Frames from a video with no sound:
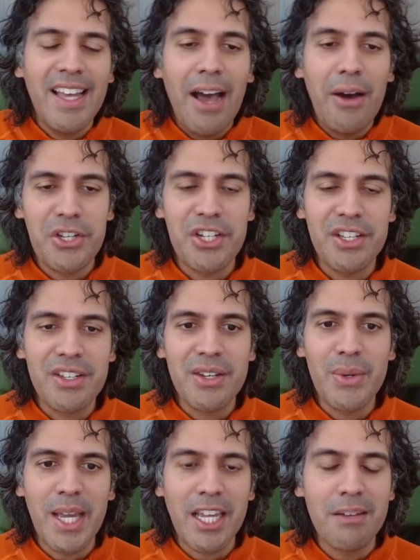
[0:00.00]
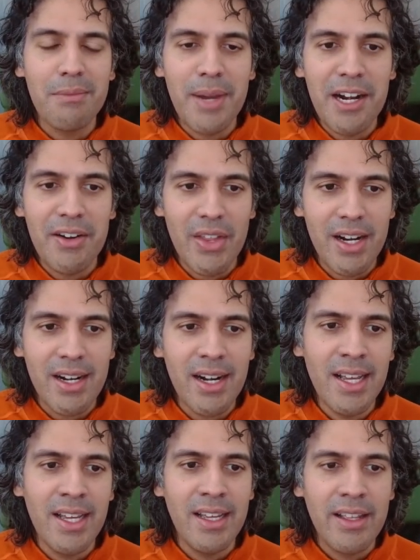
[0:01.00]
I was just doing a compare there.
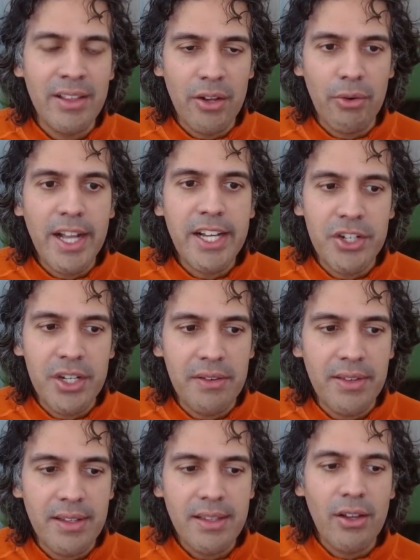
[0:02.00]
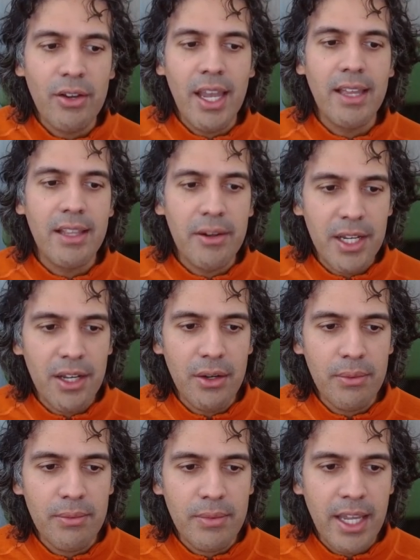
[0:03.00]
The right shift, okay, there we go.
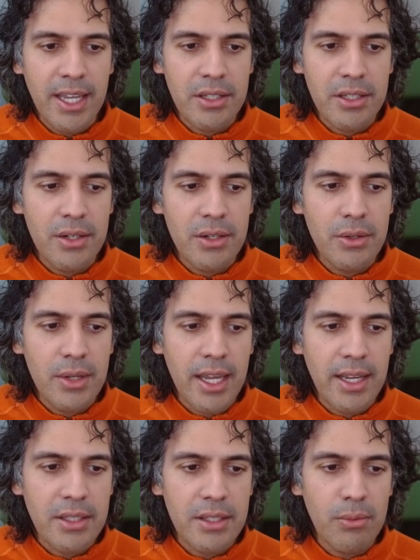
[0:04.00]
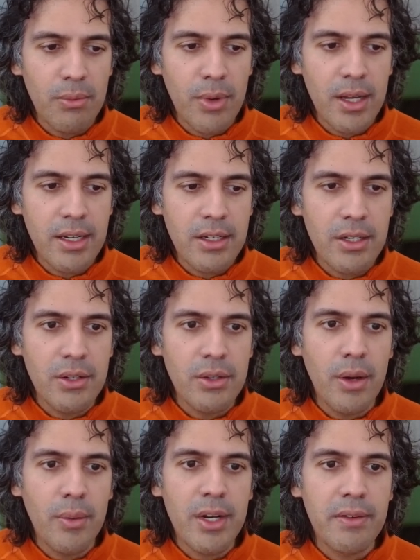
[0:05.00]
Case 2, case 1, 2,
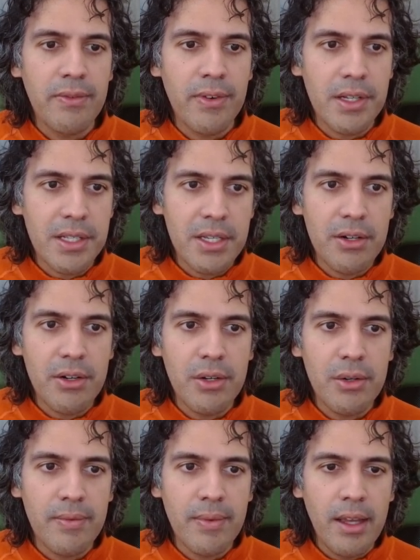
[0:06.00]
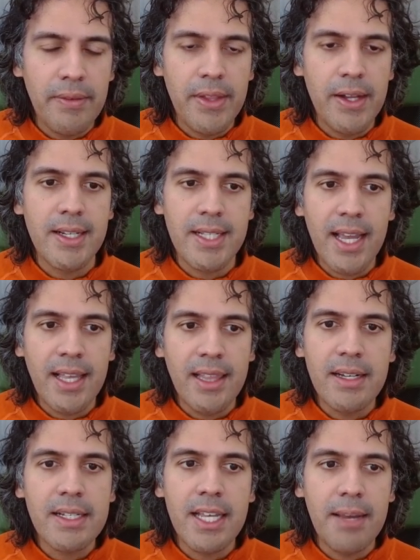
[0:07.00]
I wonder for a 0. If they're exactly
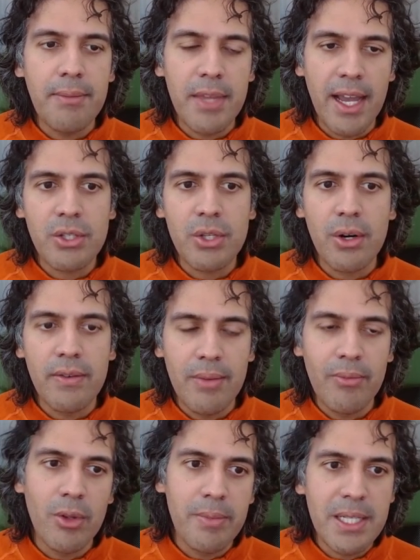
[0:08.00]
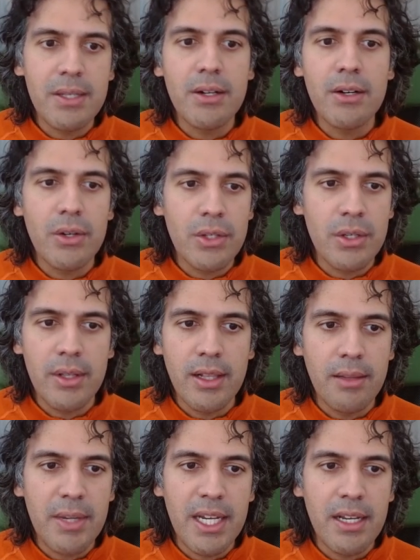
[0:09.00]
the same, the XOR of them will be 0, so it'll
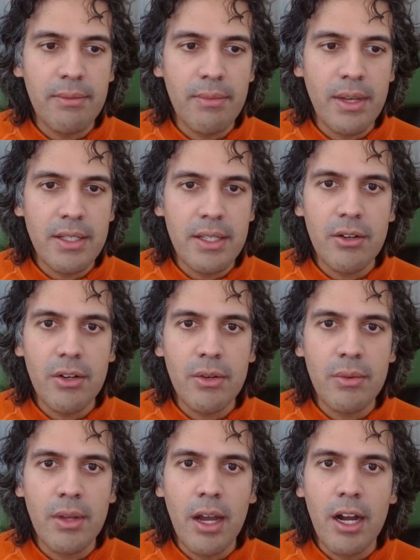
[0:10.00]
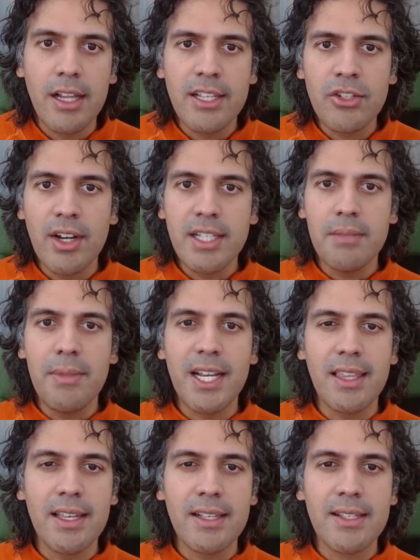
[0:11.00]
be a 0. All right, let's try submitting
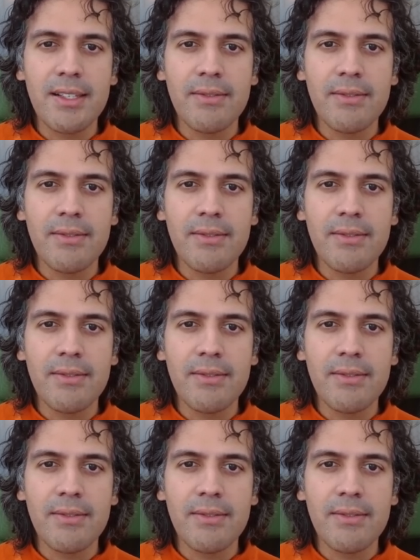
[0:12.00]
this.